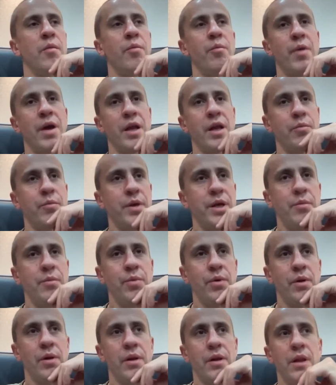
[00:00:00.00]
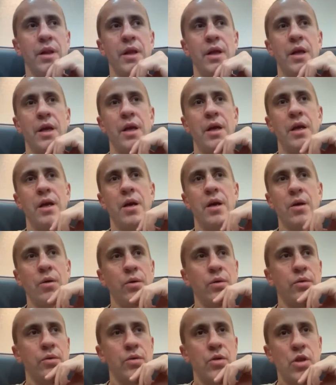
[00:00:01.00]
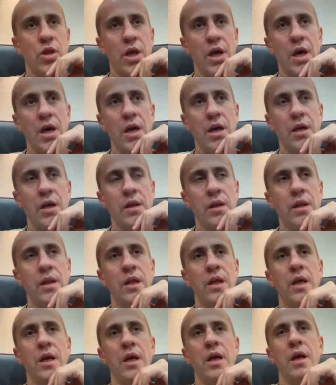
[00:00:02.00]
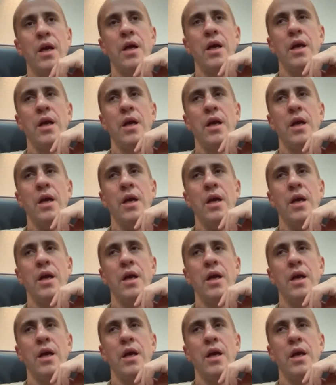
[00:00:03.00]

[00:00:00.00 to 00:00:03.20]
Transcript: bad people, go to jail,